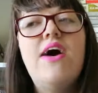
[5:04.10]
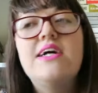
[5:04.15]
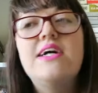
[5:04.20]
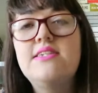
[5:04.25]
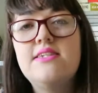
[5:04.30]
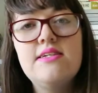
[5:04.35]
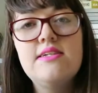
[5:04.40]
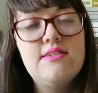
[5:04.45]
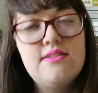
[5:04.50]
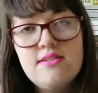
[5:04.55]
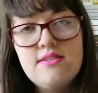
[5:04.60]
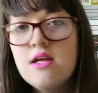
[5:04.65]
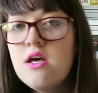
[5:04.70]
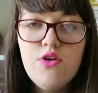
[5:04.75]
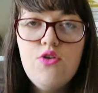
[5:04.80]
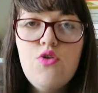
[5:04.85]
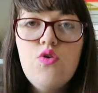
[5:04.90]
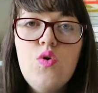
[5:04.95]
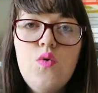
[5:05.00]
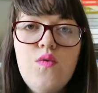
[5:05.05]
facts and
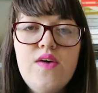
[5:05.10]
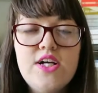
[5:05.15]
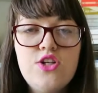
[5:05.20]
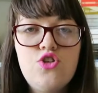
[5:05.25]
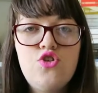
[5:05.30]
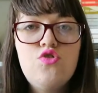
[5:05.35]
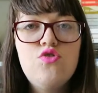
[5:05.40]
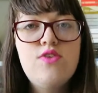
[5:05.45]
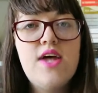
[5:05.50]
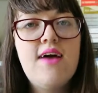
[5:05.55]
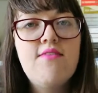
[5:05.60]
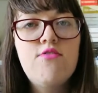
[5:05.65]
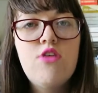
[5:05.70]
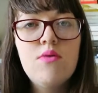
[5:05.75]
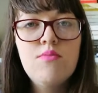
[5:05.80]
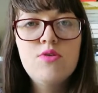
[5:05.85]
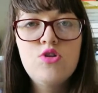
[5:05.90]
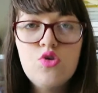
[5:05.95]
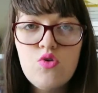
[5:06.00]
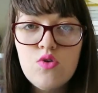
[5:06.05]
funeral rituals and
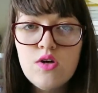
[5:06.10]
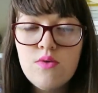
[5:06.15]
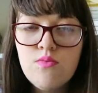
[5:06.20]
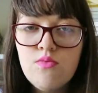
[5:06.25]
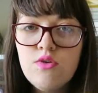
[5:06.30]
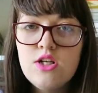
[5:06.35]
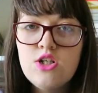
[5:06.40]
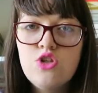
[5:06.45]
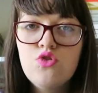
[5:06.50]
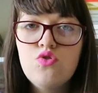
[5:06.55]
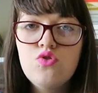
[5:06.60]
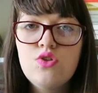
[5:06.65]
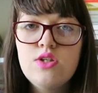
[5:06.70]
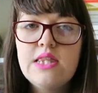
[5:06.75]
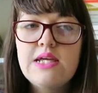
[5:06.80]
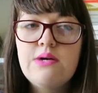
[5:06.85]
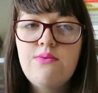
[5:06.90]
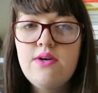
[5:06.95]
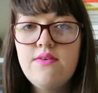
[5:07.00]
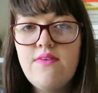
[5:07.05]
crematorium rituals
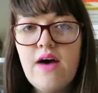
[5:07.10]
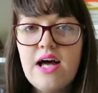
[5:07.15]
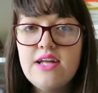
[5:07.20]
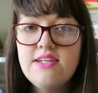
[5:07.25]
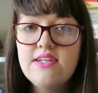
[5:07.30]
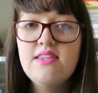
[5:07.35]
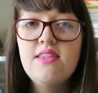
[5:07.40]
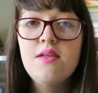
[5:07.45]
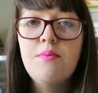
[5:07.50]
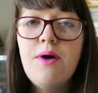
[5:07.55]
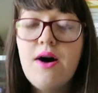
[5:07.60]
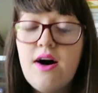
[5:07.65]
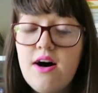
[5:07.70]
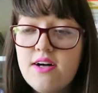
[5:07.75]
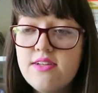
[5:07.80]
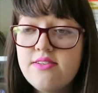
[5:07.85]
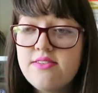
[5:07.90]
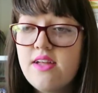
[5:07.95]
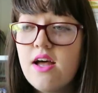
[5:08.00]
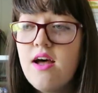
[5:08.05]
that we've had in the
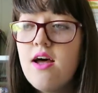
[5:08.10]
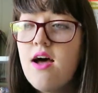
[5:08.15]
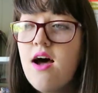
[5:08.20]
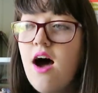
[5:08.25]
past,